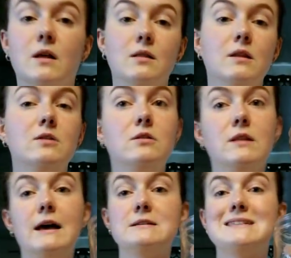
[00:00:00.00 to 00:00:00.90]
a little
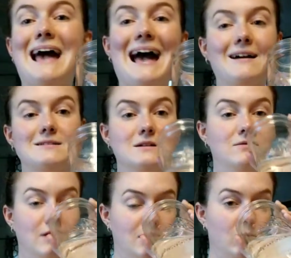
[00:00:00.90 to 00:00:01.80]
less active
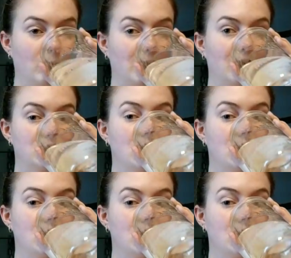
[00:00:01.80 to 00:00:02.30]
than it normally is.